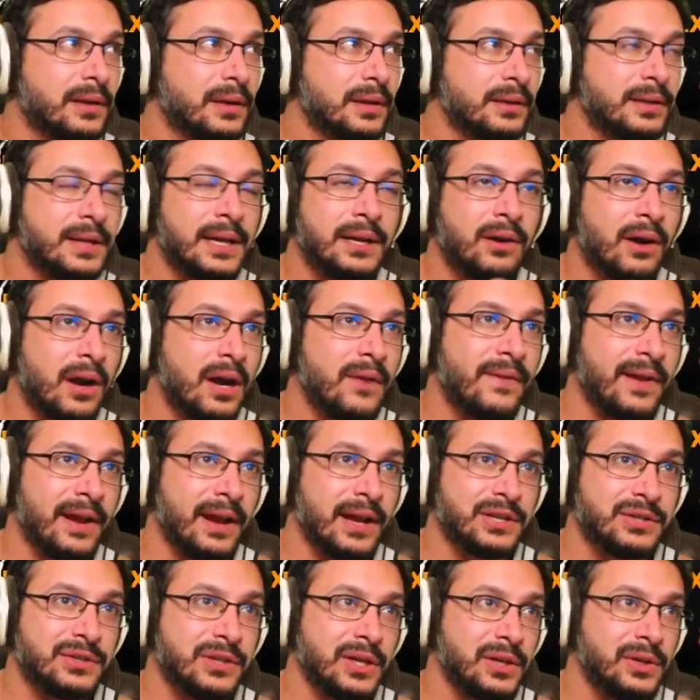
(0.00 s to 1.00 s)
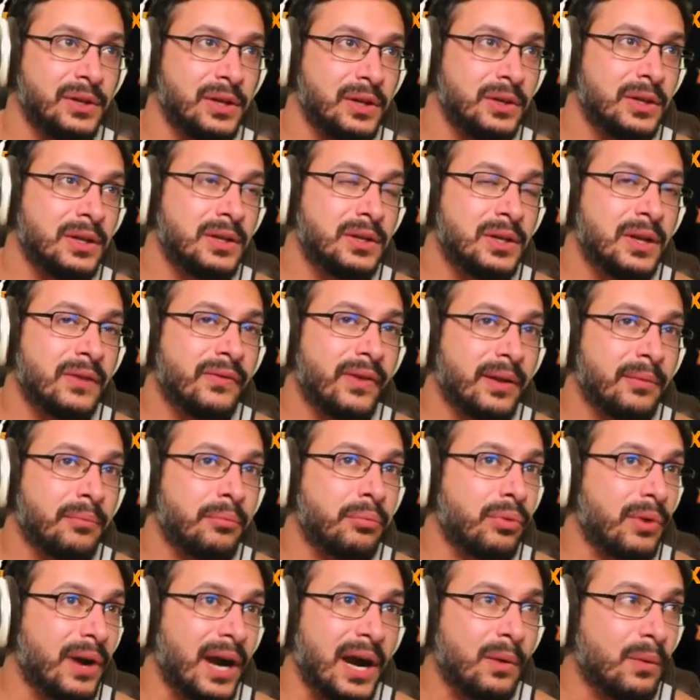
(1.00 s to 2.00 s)
get card advantage, you have like
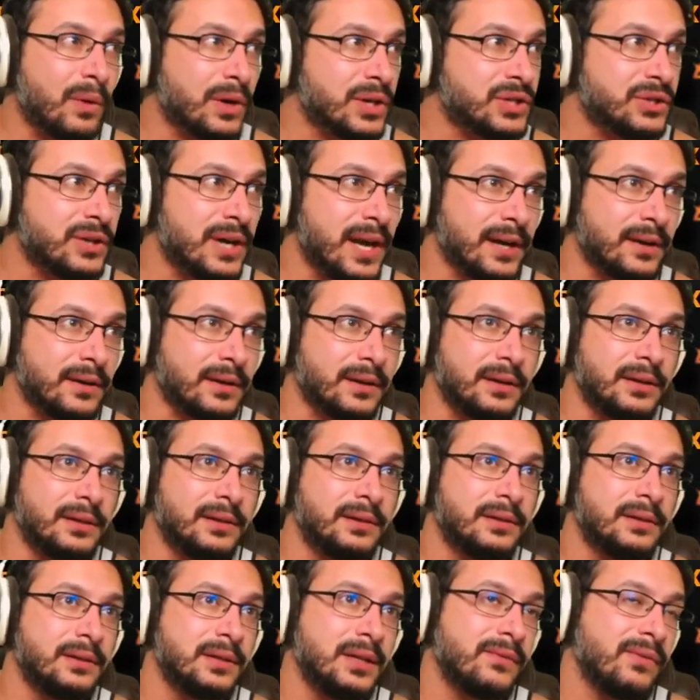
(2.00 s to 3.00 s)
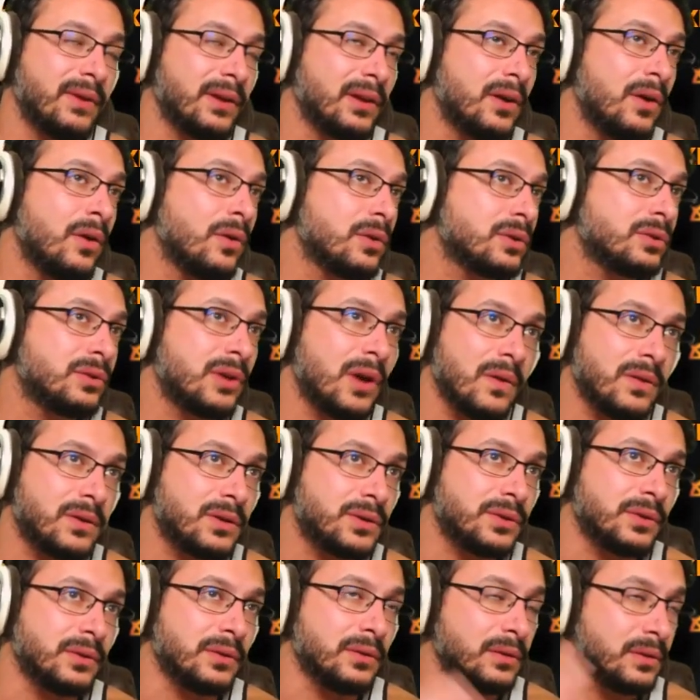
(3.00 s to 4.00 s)
Briarware Tracker, you have like Old Growth
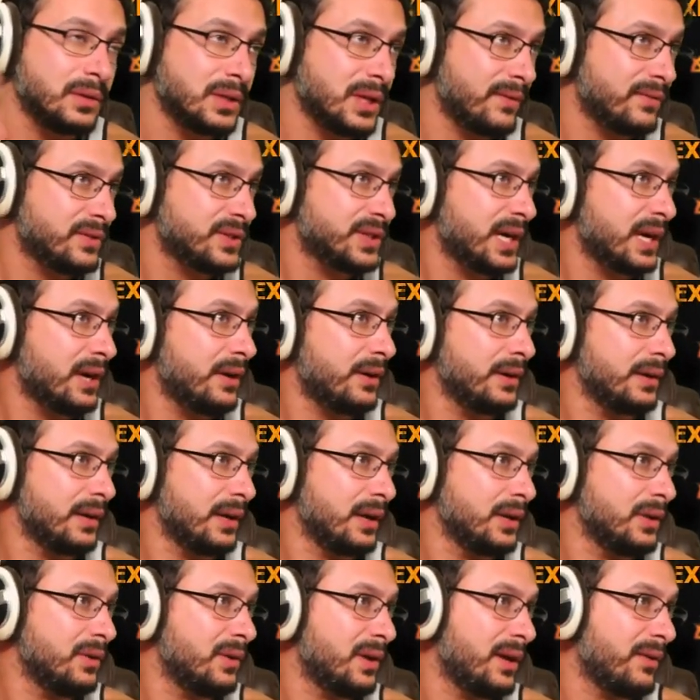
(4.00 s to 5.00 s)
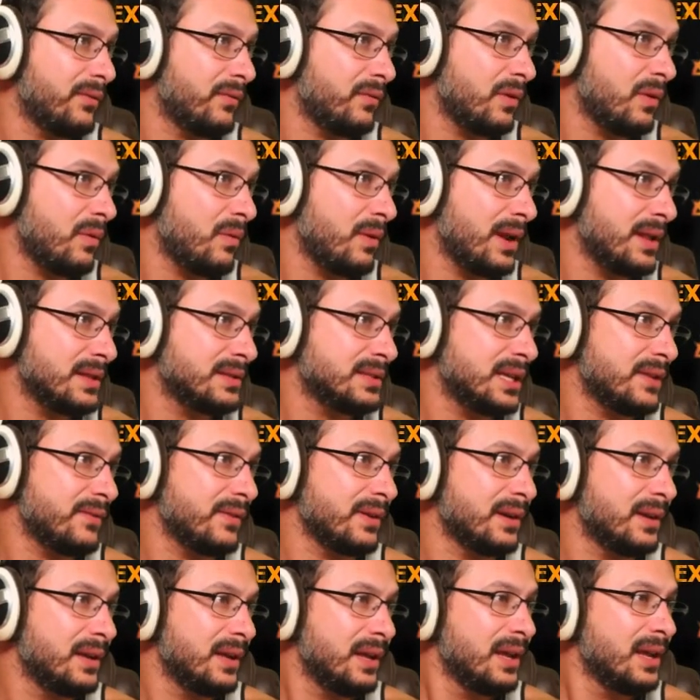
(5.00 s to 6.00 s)
Troll, you have Chariot, you have Ren
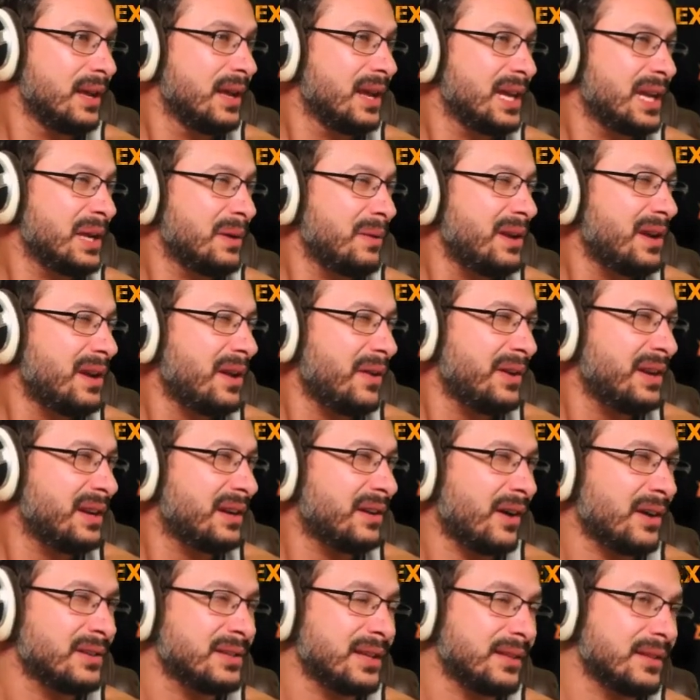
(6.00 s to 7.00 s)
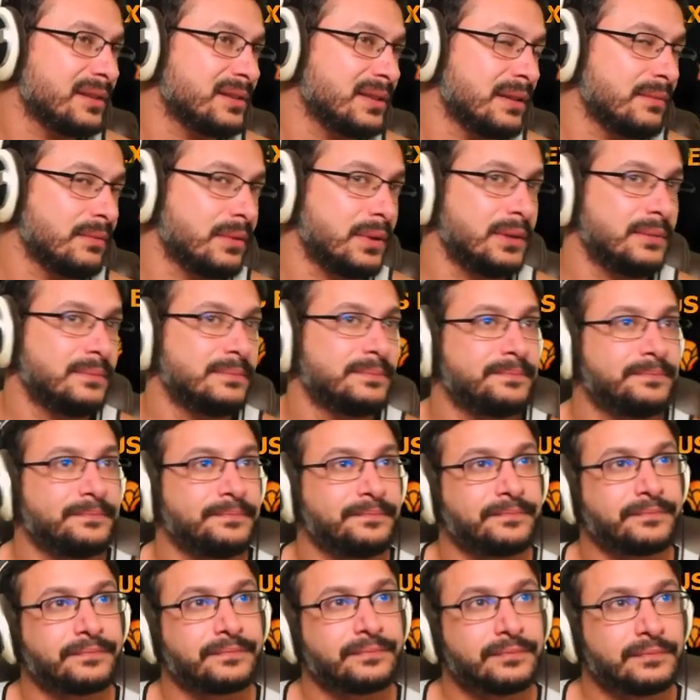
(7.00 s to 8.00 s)
7. You really don't need cards like this anymore.
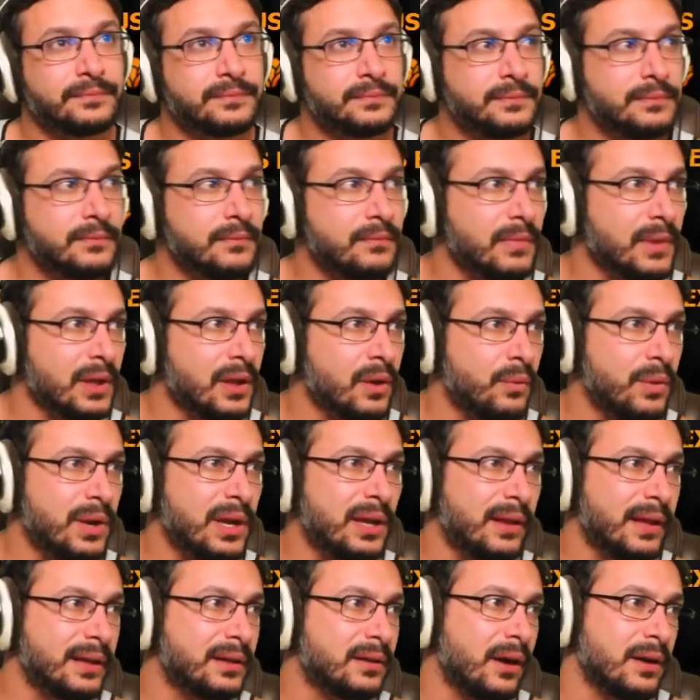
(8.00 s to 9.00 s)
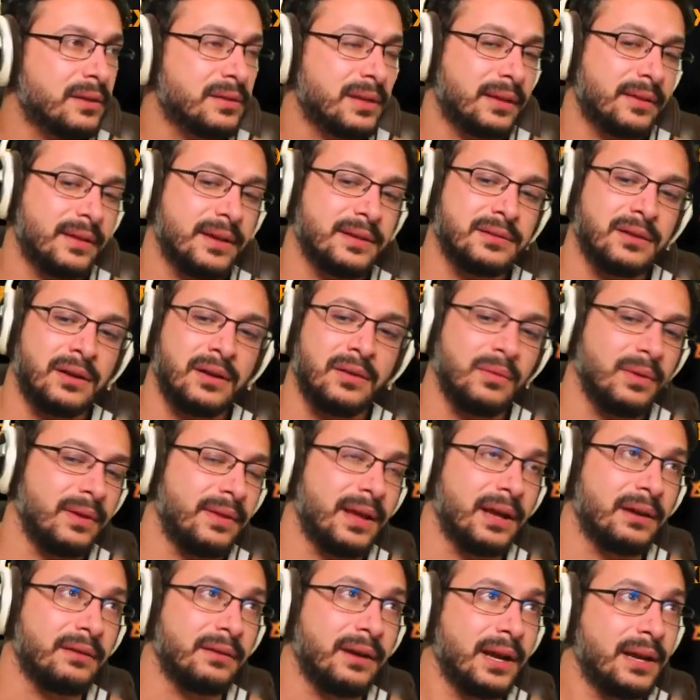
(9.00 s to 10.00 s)
Recollect cards like this aren't really
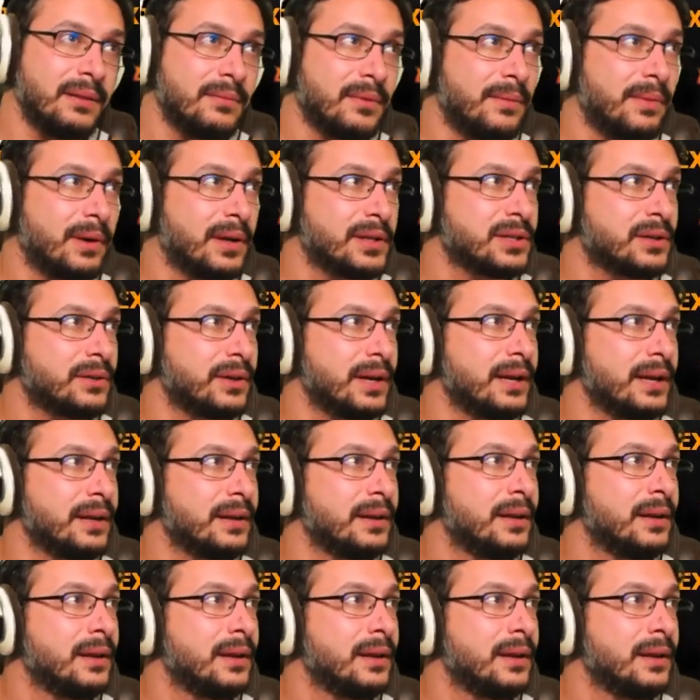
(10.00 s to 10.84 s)
that great anymore because green